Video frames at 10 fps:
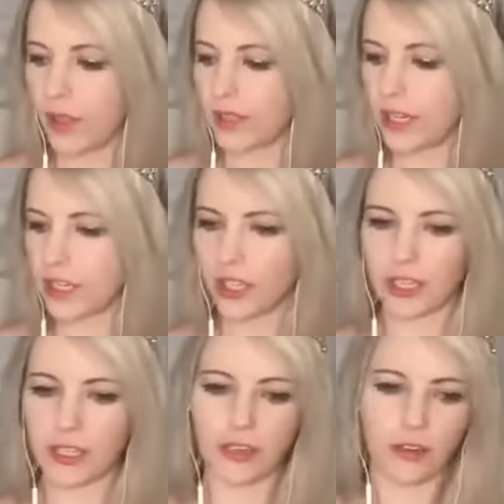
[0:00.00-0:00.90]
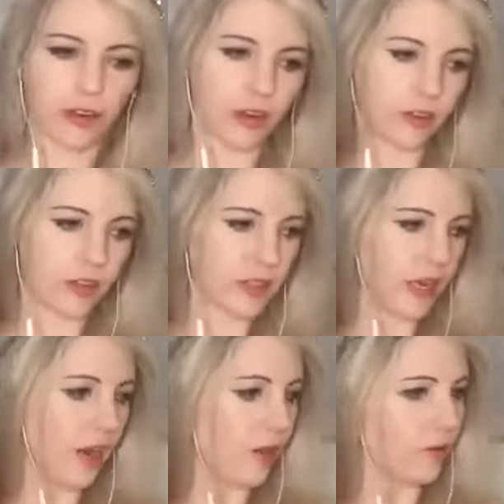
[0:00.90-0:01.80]
Let's actually get a tarot card on this
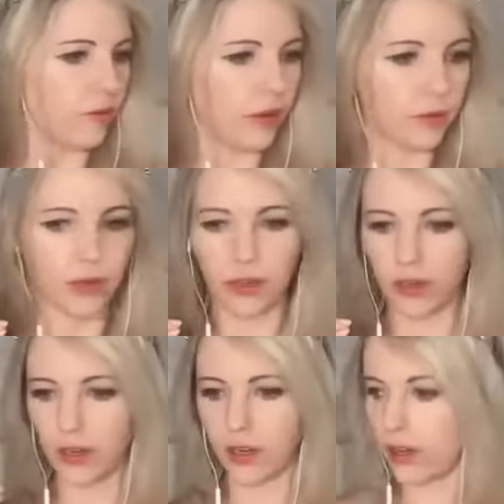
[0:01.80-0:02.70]
now while we're